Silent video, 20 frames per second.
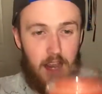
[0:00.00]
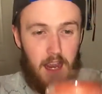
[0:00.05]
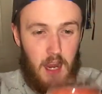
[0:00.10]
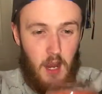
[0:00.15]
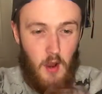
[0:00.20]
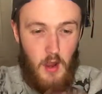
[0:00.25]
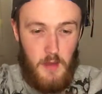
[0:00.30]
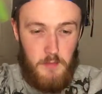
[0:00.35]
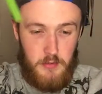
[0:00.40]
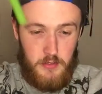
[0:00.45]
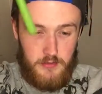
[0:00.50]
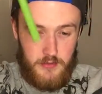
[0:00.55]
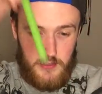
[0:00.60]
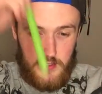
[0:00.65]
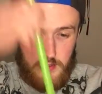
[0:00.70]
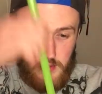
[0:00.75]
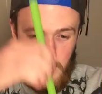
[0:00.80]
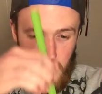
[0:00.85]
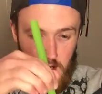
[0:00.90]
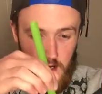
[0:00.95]
now I put the
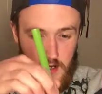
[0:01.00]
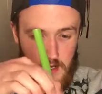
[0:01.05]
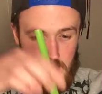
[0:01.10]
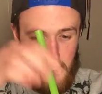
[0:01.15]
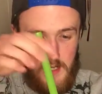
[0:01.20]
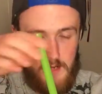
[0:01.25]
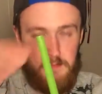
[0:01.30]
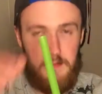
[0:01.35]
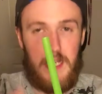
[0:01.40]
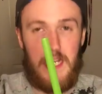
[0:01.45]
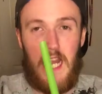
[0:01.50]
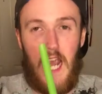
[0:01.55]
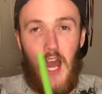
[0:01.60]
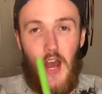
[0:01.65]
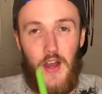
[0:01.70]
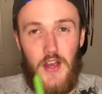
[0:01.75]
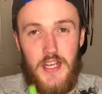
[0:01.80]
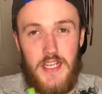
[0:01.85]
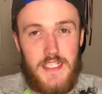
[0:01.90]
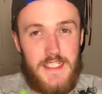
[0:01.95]
straw in
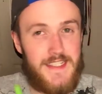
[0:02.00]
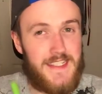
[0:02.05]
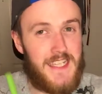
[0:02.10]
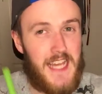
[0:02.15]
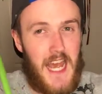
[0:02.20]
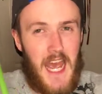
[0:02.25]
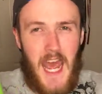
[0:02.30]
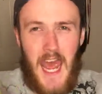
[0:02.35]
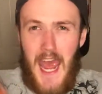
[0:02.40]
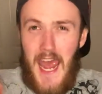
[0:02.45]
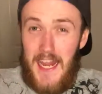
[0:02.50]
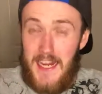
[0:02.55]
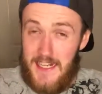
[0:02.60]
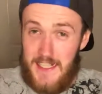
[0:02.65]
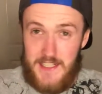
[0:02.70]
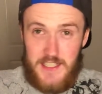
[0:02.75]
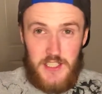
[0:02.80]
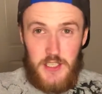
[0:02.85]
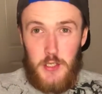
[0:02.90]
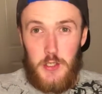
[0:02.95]
because
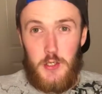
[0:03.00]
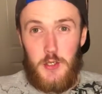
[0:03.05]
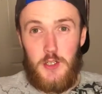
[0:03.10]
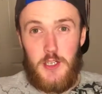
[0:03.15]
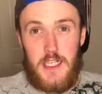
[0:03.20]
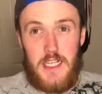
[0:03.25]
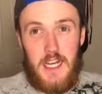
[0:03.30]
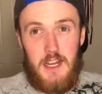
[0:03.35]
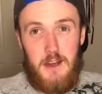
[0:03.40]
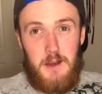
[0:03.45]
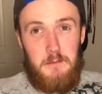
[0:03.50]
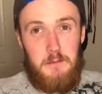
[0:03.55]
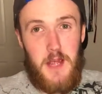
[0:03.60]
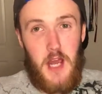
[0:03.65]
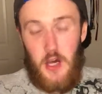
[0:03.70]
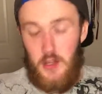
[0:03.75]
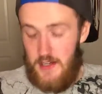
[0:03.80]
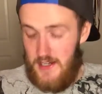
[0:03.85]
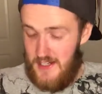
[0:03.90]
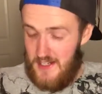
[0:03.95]
it's literally gonna
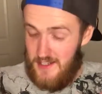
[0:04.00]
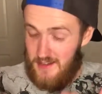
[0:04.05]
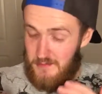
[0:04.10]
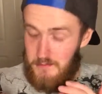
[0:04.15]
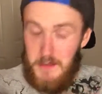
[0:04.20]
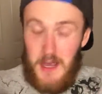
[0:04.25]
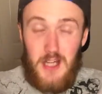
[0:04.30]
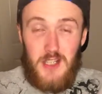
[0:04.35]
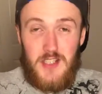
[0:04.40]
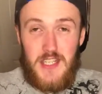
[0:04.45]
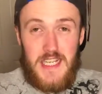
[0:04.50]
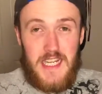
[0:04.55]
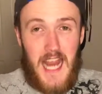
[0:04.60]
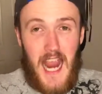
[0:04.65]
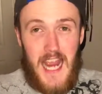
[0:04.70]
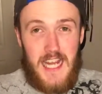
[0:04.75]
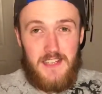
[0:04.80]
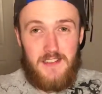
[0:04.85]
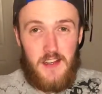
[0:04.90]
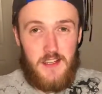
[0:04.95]
melt. It is melting
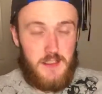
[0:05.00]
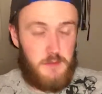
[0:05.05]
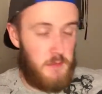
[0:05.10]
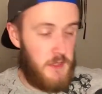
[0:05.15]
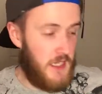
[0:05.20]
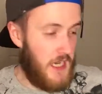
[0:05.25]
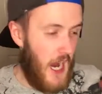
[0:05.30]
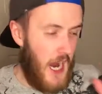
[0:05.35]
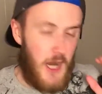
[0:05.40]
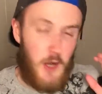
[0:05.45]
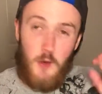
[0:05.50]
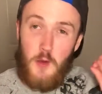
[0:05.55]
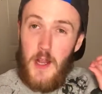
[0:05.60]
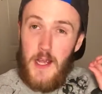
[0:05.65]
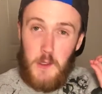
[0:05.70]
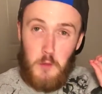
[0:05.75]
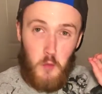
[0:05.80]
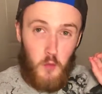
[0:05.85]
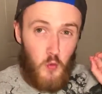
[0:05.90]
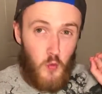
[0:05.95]
as I speak. I
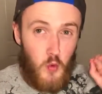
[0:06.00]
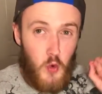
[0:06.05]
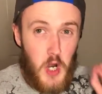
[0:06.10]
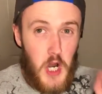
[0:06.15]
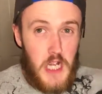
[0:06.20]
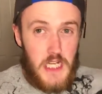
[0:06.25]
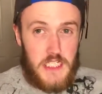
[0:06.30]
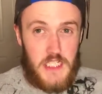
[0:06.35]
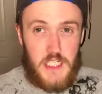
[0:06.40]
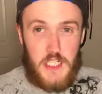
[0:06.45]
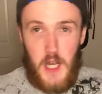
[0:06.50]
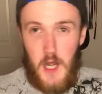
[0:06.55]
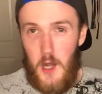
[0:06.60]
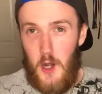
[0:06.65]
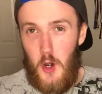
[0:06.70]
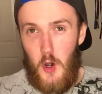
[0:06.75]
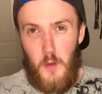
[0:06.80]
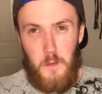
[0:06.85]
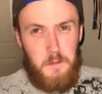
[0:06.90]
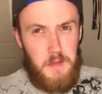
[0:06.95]
like rushed
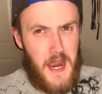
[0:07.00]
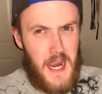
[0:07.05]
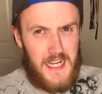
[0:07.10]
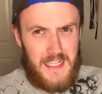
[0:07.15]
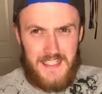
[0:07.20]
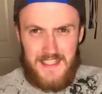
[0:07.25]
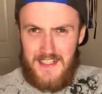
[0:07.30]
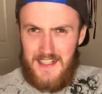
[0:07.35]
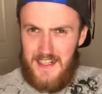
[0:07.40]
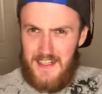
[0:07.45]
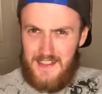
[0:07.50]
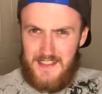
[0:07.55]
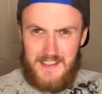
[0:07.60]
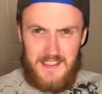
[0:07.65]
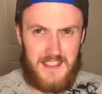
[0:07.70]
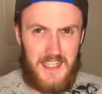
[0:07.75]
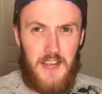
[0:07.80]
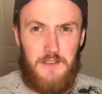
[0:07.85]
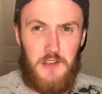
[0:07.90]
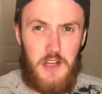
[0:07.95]
home past like
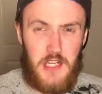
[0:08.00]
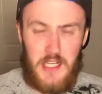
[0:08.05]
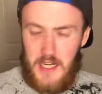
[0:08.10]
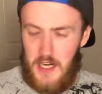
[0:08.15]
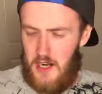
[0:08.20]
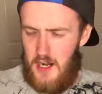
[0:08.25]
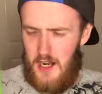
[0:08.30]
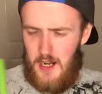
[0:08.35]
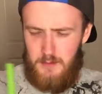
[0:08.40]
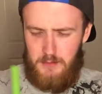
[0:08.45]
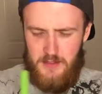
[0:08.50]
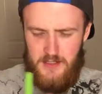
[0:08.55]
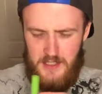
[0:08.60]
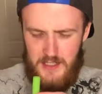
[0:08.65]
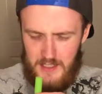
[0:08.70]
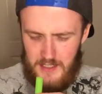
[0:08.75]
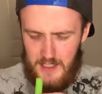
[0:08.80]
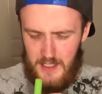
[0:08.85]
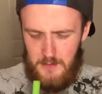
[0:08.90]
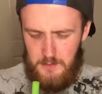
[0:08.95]
7 cops,
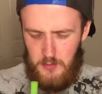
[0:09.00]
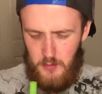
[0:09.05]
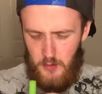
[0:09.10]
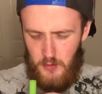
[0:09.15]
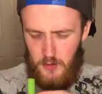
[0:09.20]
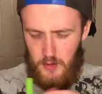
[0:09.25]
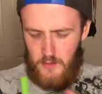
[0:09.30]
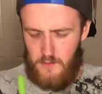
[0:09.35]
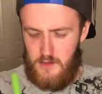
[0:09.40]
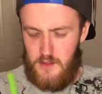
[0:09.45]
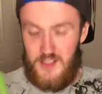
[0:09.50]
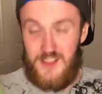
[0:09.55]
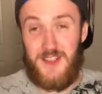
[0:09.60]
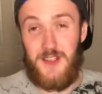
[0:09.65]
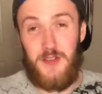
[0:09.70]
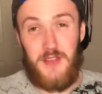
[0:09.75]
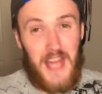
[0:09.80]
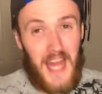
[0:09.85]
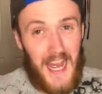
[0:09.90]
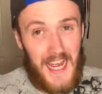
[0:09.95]
didn't get pulled over,
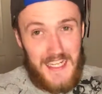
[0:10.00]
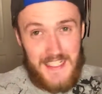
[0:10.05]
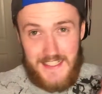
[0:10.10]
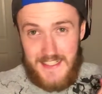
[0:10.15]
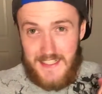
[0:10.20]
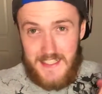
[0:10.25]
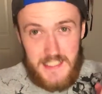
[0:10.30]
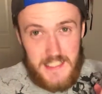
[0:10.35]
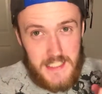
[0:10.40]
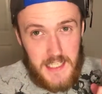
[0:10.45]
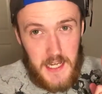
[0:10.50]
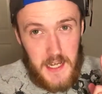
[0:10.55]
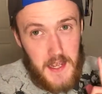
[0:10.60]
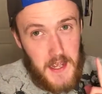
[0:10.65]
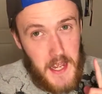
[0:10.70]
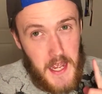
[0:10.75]
so that's